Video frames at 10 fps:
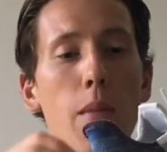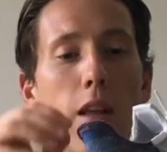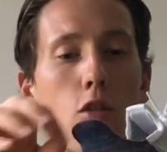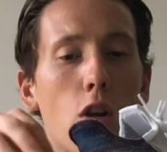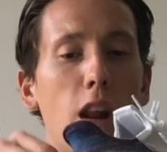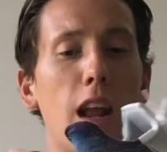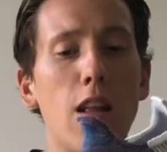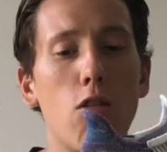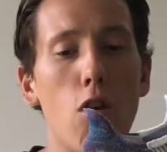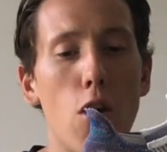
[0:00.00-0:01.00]
It's got an
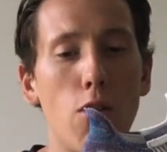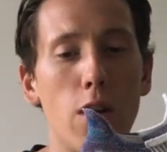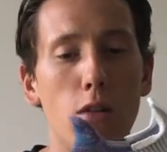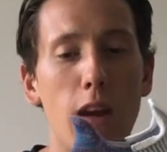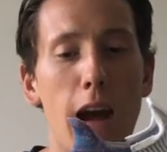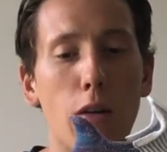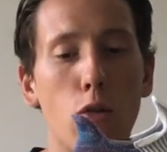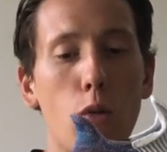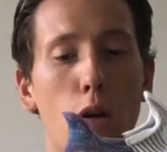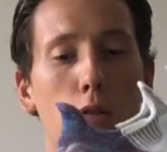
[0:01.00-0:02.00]
internal heel counter
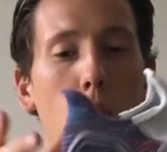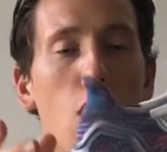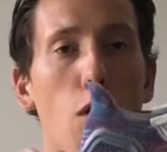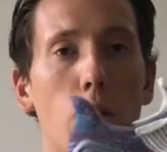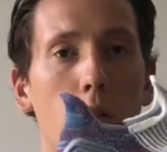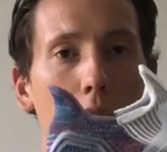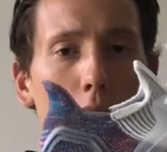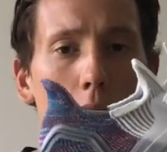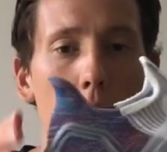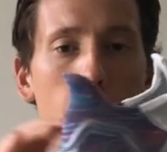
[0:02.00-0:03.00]
as well, so obviously
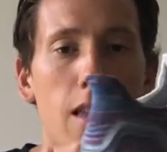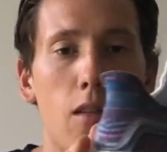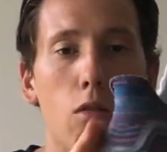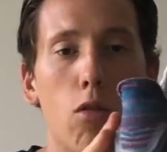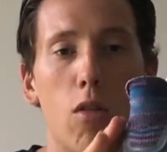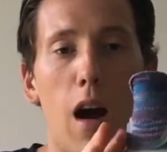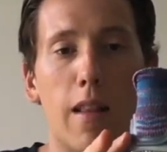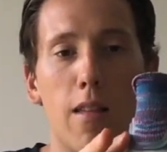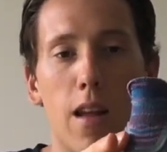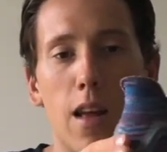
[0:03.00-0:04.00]
it doesn't look like
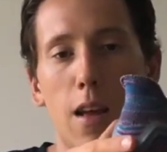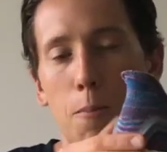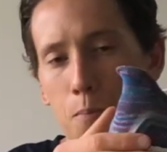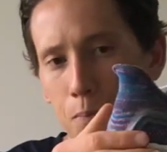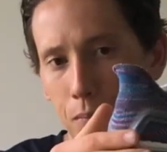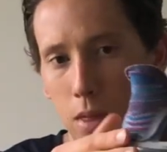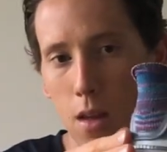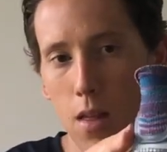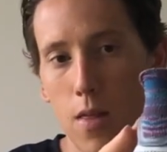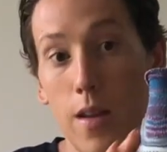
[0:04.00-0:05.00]
there's anything
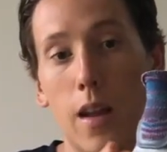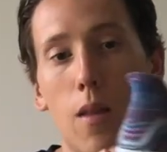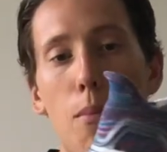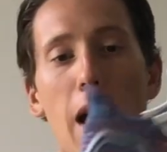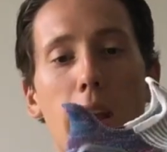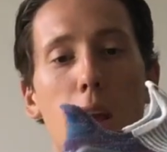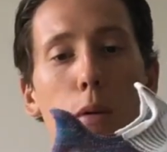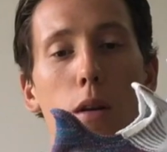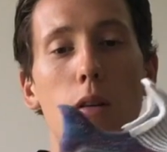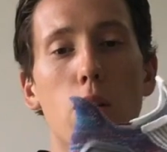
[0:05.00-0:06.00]
in the back here,
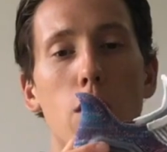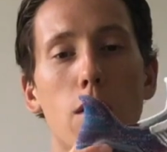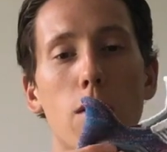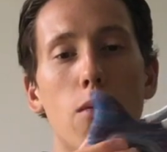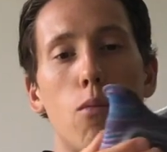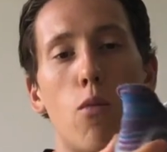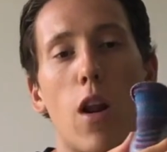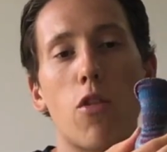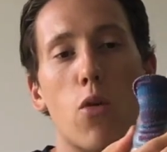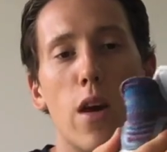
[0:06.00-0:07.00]
but you can, when I
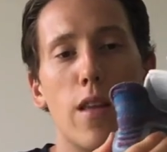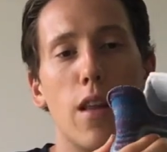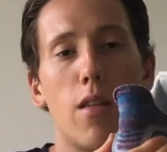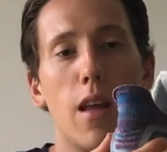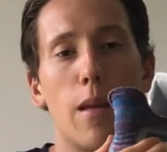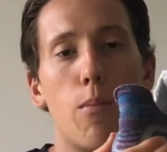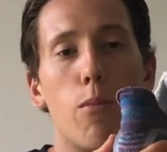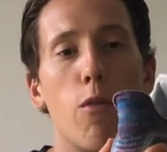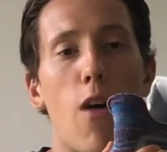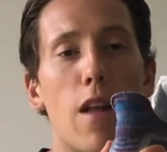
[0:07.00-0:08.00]
squeeze it, it
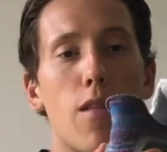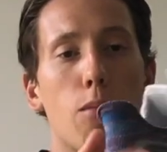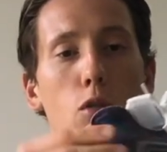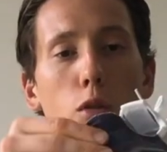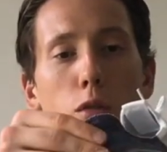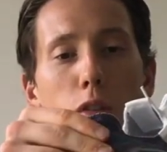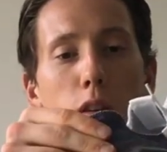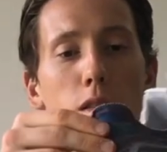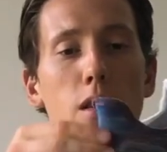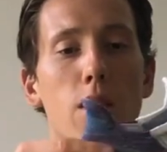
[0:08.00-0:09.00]
provides some sort of
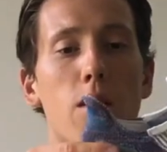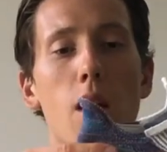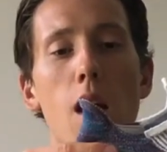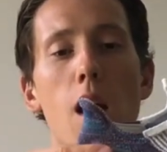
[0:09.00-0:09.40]
resistance.